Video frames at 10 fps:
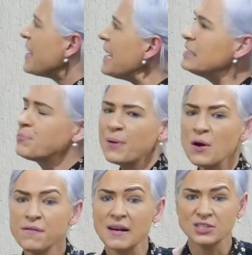These
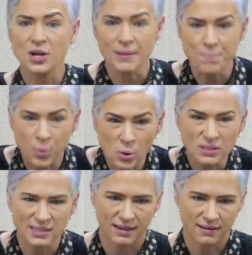profiles are
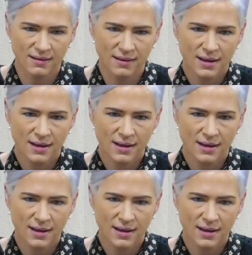important.